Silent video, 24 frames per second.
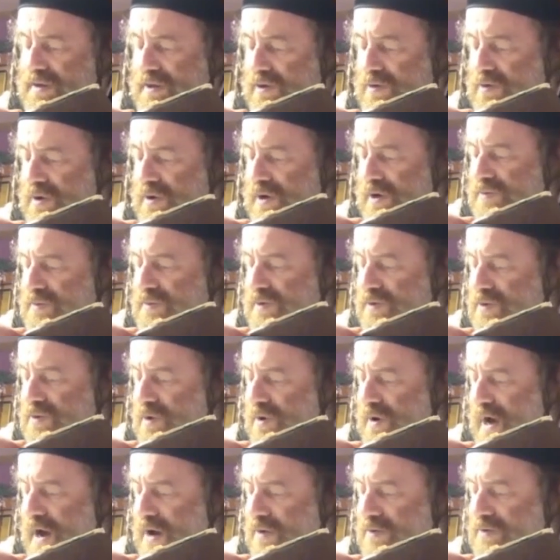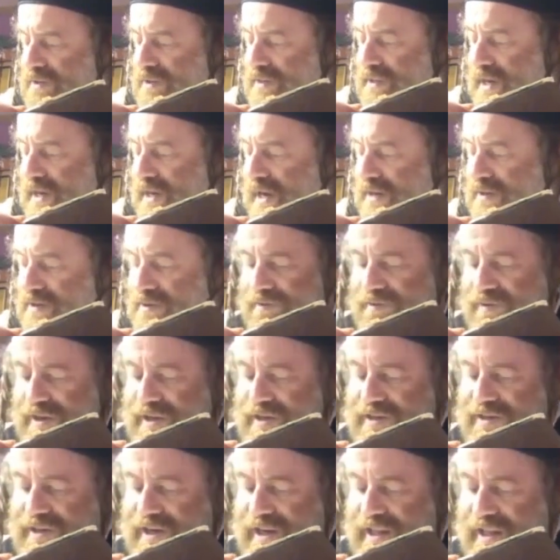The kohen would go outside of
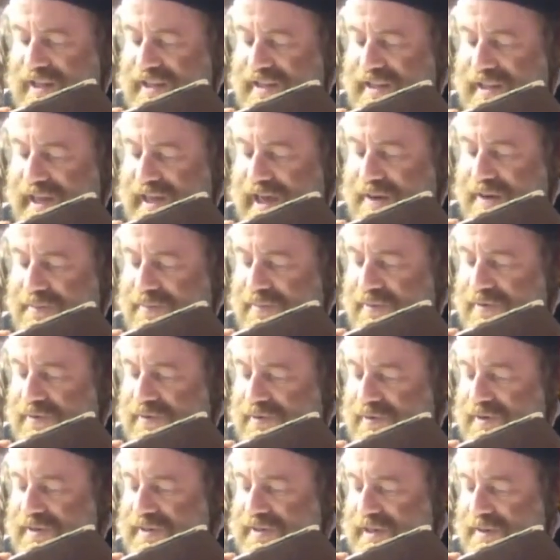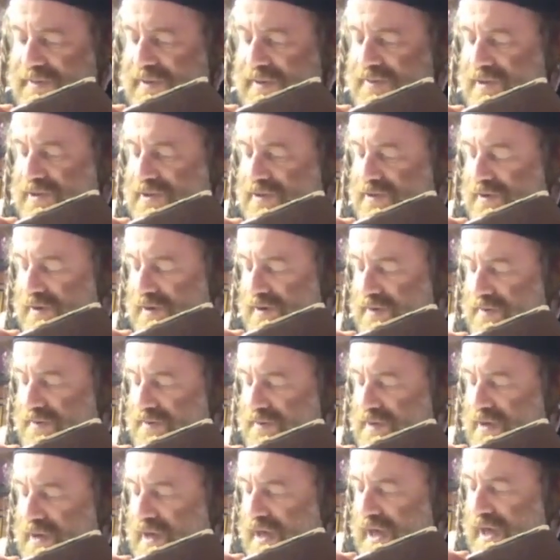Israel's camp to examine Metzora.
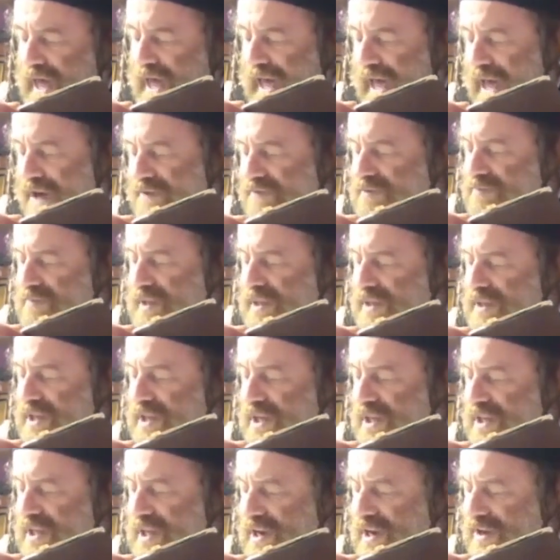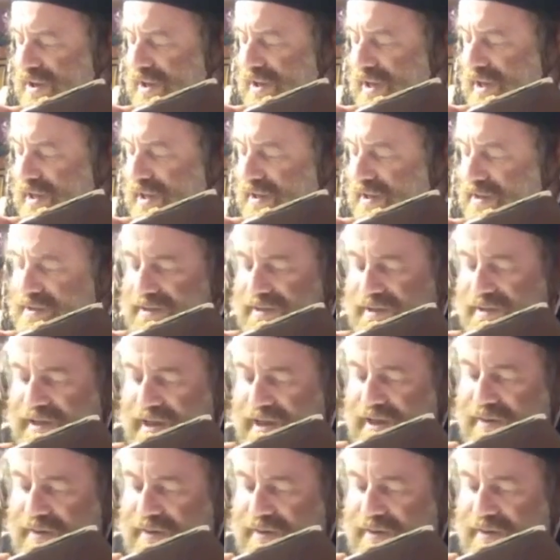Having been declared healed